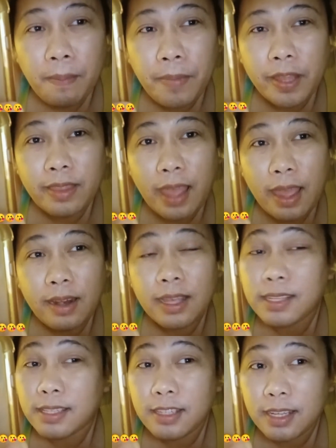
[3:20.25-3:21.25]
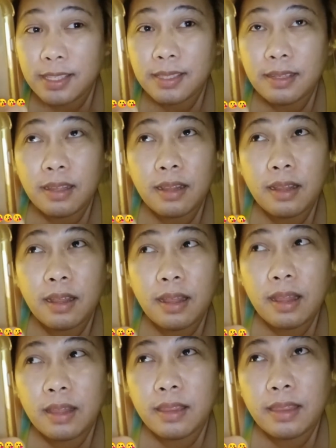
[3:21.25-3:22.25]
But then it's just
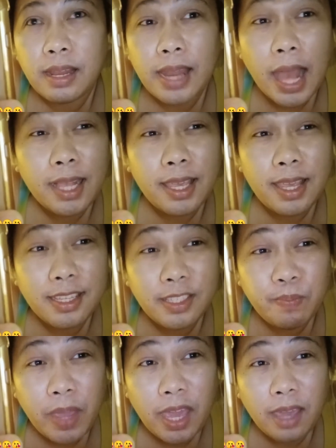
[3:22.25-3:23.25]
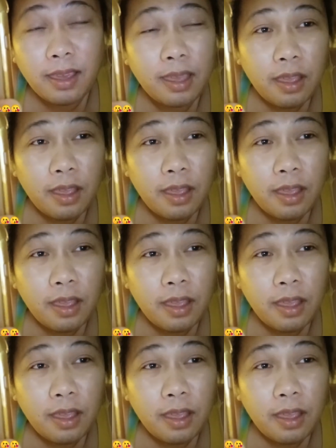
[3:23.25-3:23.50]
the luckiest pick